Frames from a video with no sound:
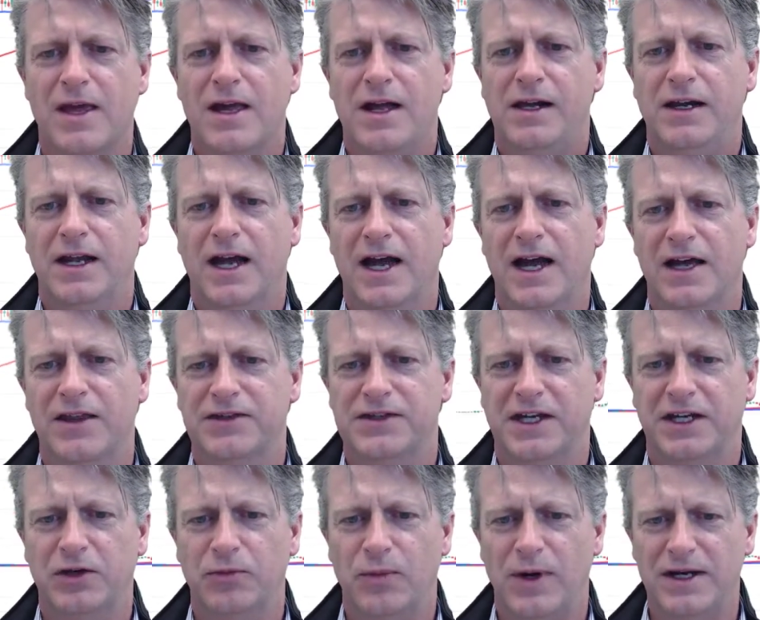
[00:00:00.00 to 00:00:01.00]
The
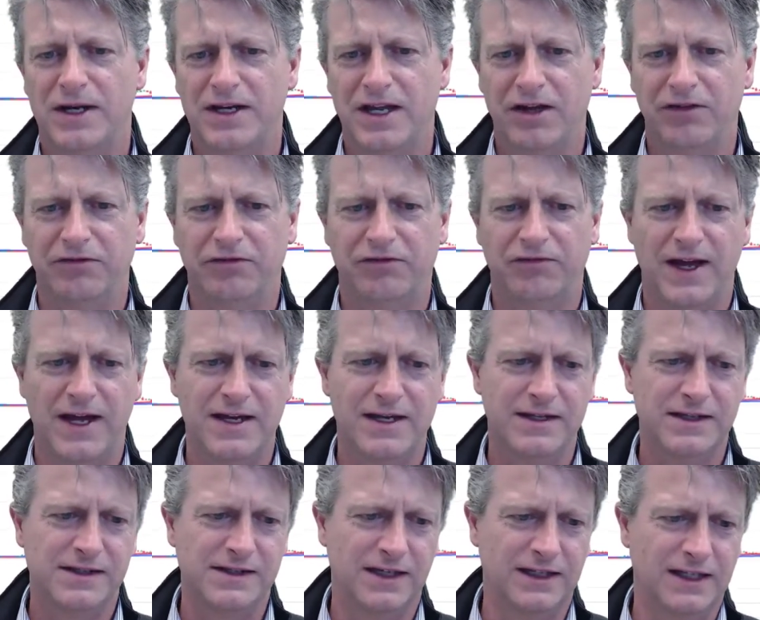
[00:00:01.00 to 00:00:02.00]
second one,
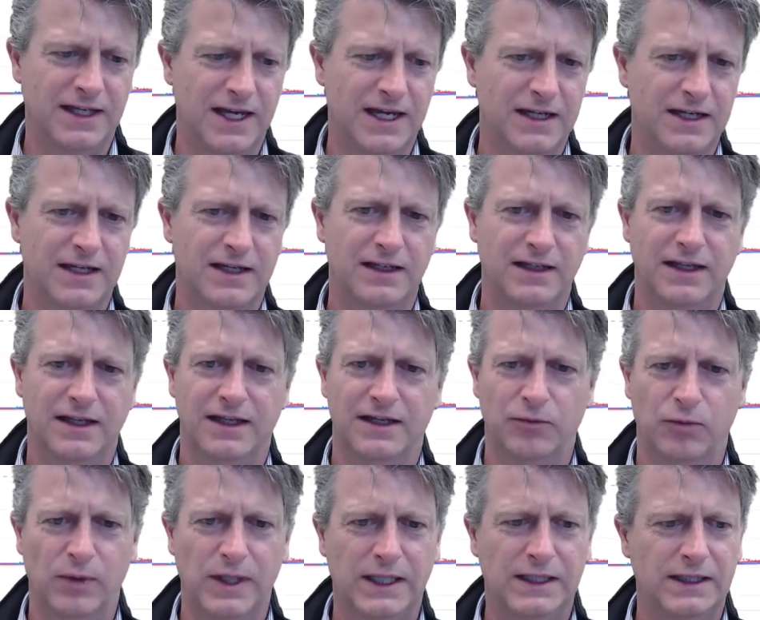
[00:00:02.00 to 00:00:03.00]
Enphase, again, on
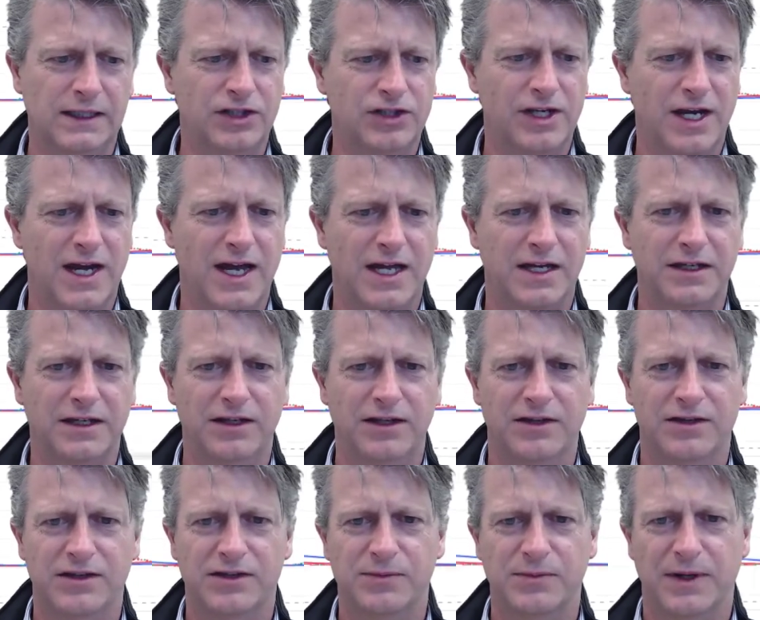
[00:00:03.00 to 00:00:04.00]
a weekly chart.
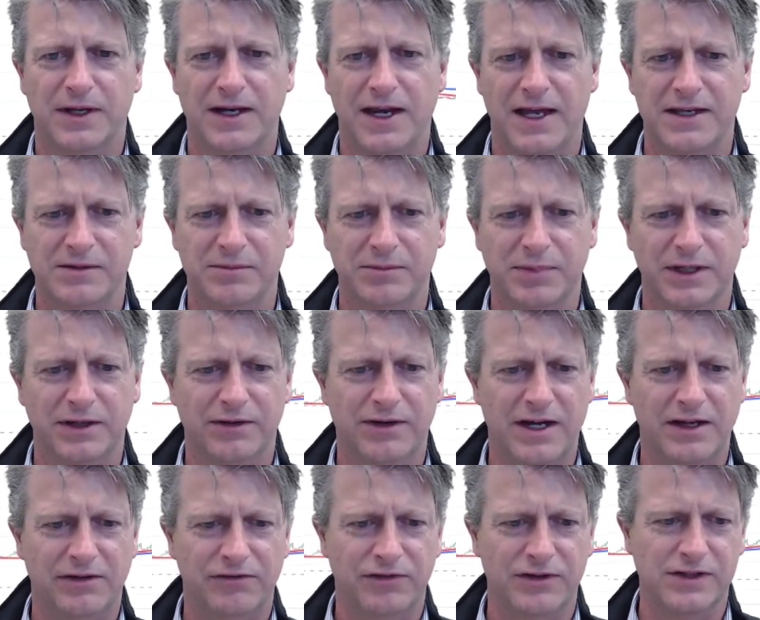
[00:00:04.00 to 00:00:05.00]
This one hasn't been
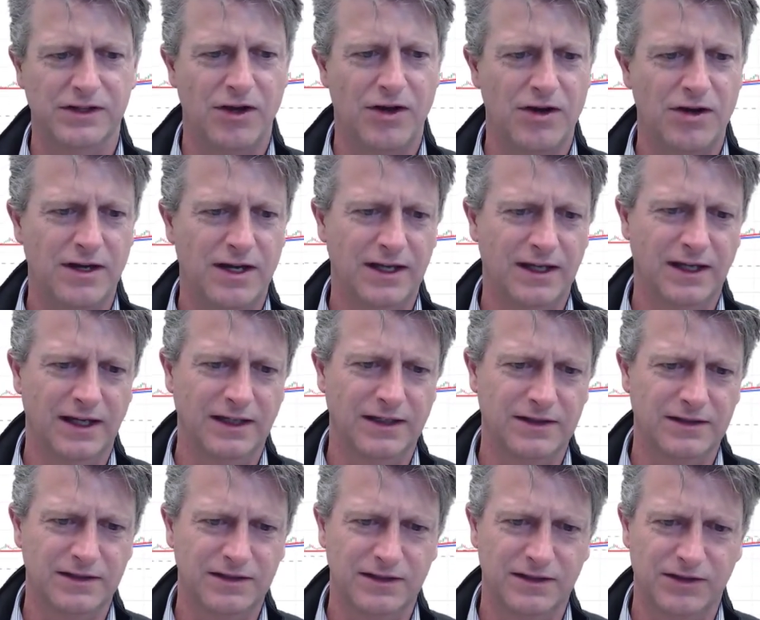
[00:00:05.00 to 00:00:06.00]
around for as long and
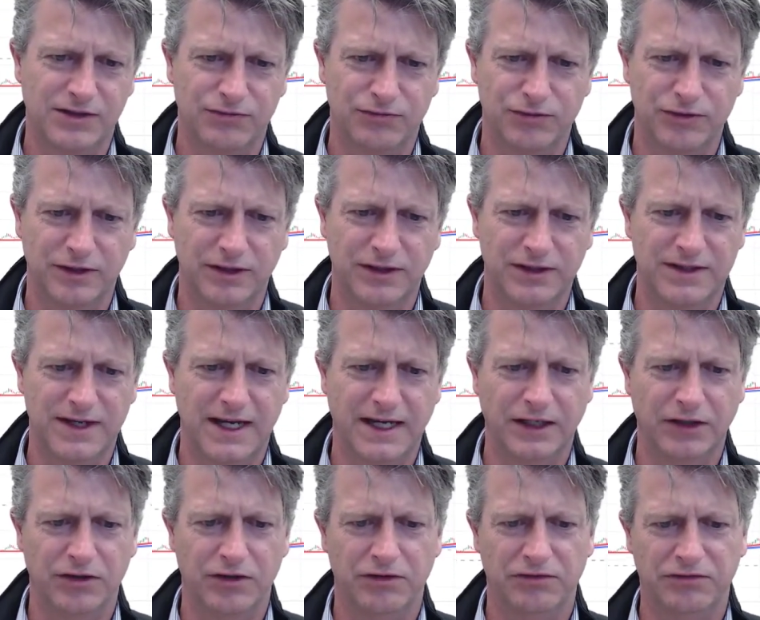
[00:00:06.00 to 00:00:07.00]
it's really
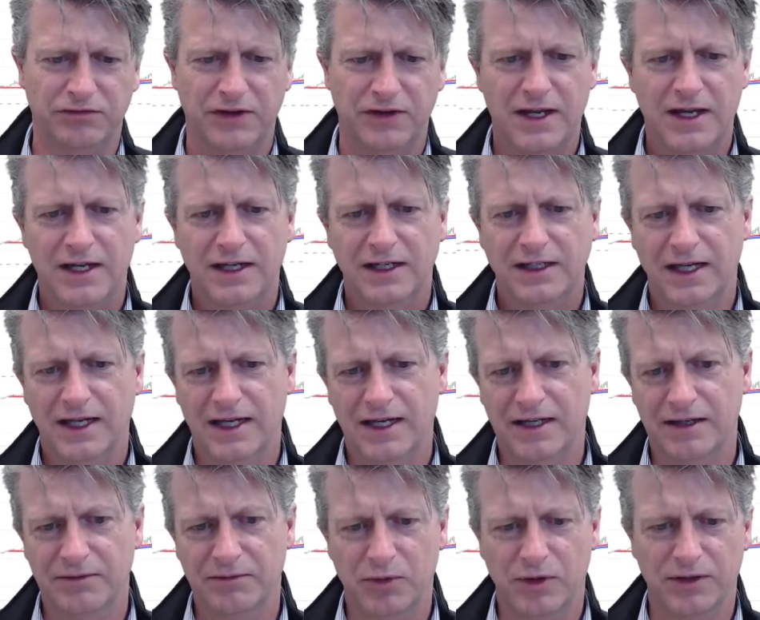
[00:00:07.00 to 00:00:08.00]
taken off,
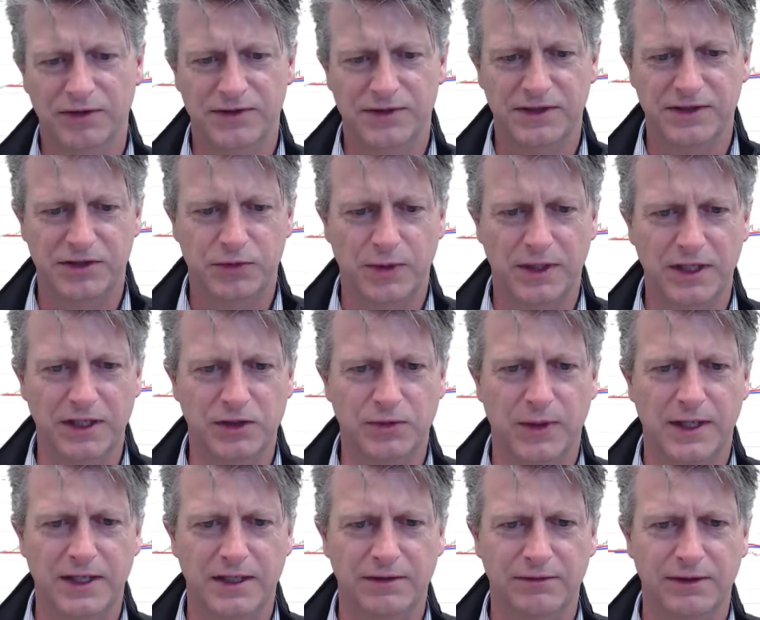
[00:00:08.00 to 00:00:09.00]
well, since
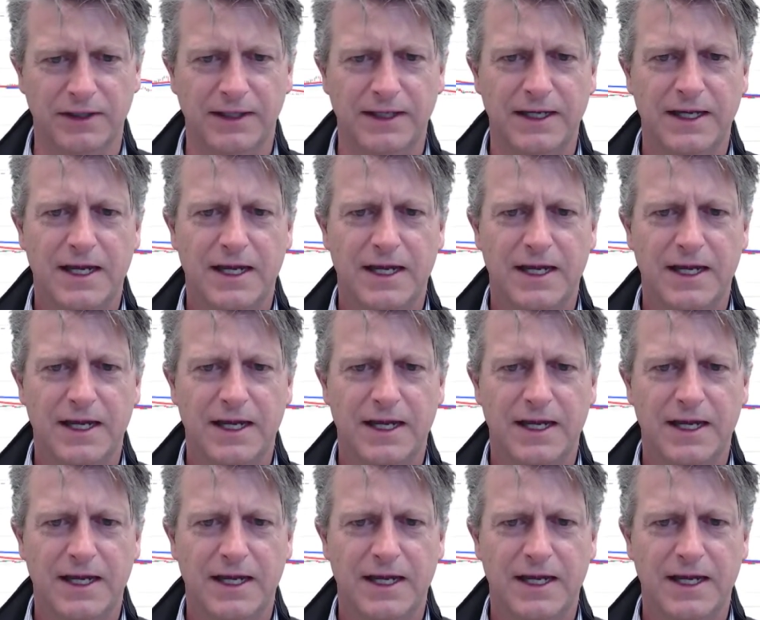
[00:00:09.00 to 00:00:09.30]
2020 really.